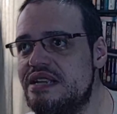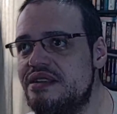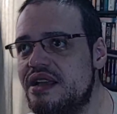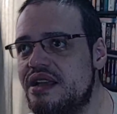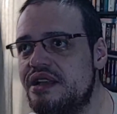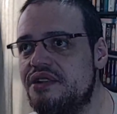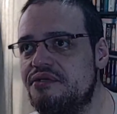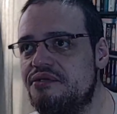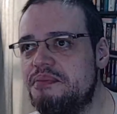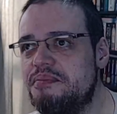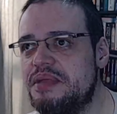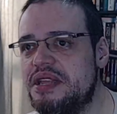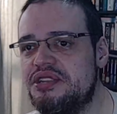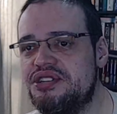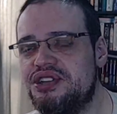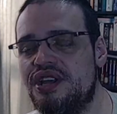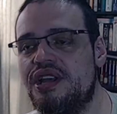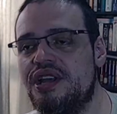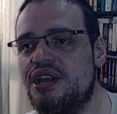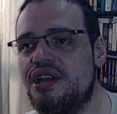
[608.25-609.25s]
I
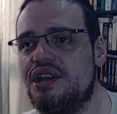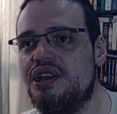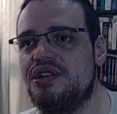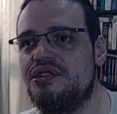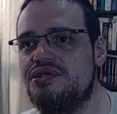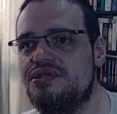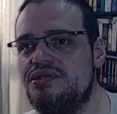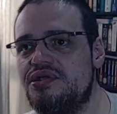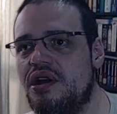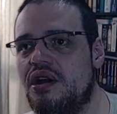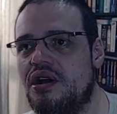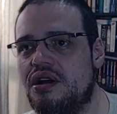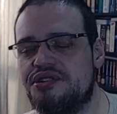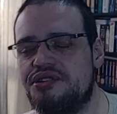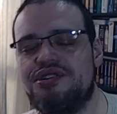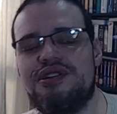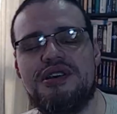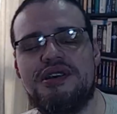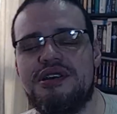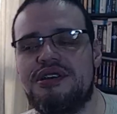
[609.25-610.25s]
repeat,
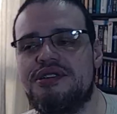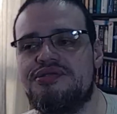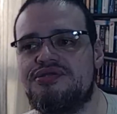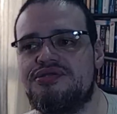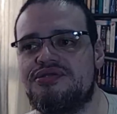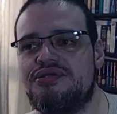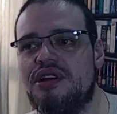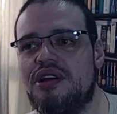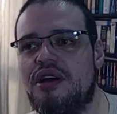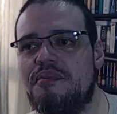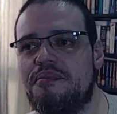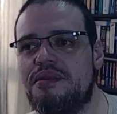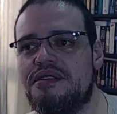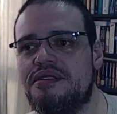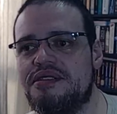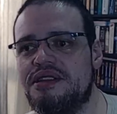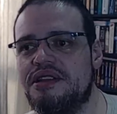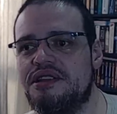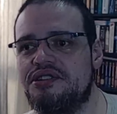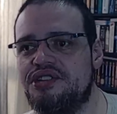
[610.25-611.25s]
not stop
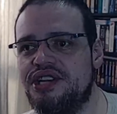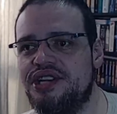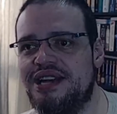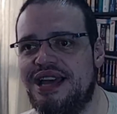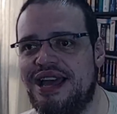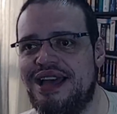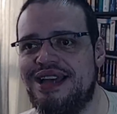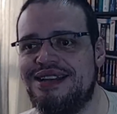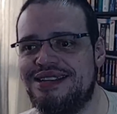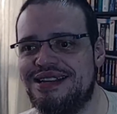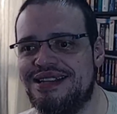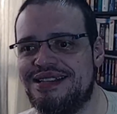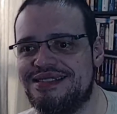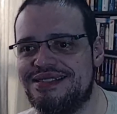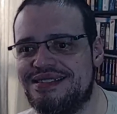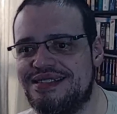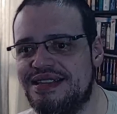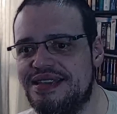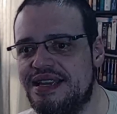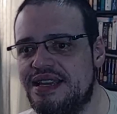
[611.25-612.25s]
their
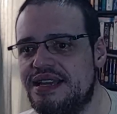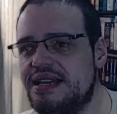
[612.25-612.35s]
shenanigans.